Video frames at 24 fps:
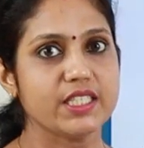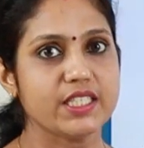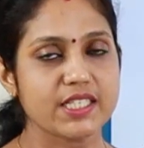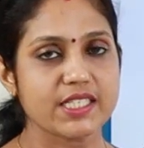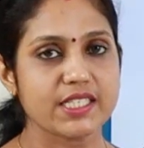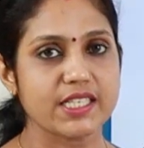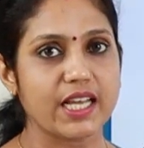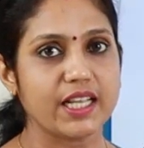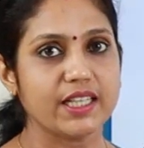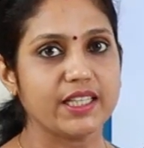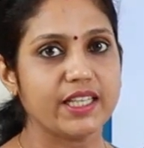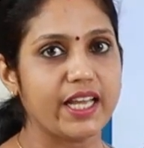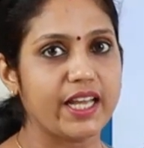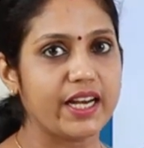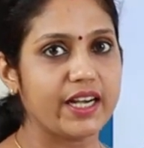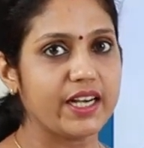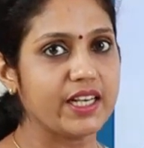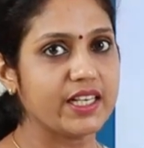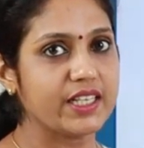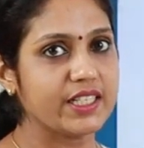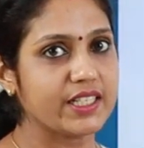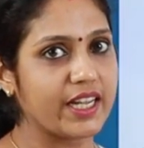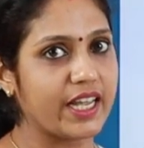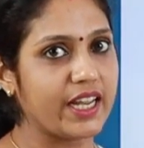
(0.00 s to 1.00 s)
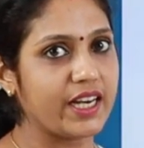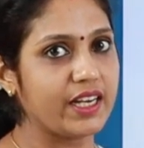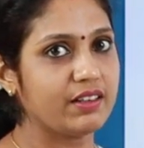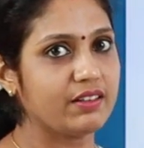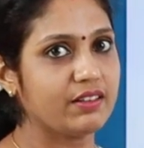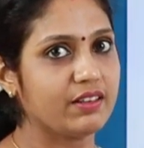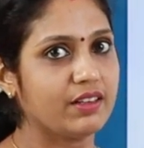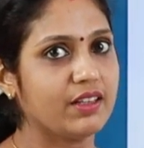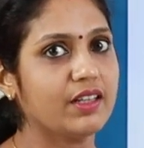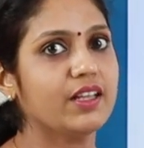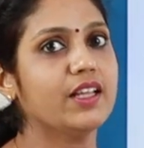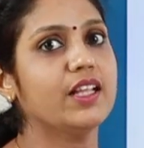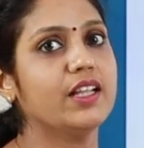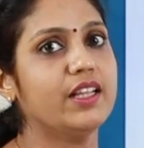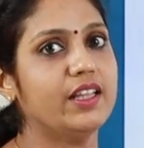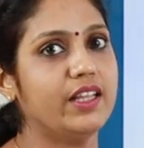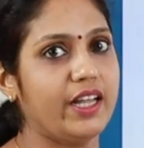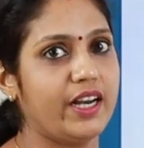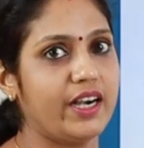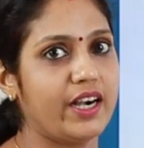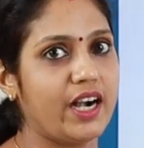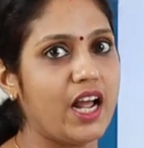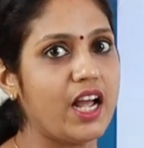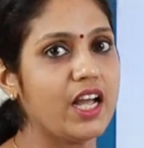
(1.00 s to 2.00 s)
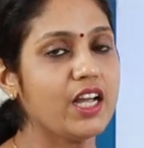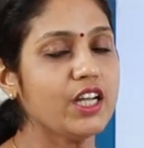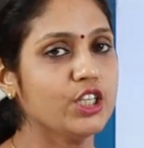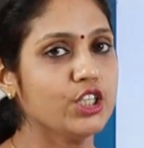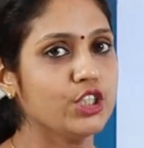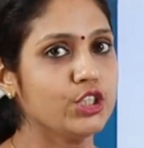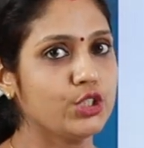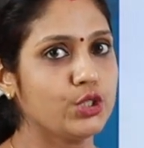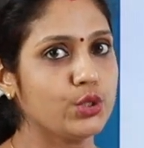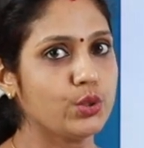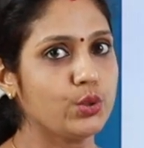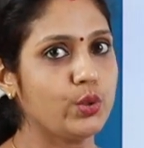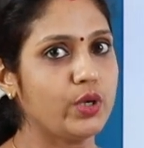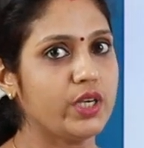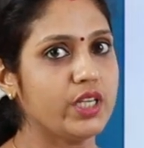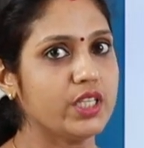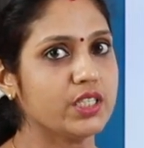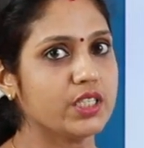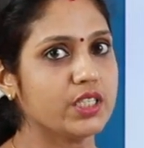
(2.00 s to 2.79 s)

digits are there in 10? There are two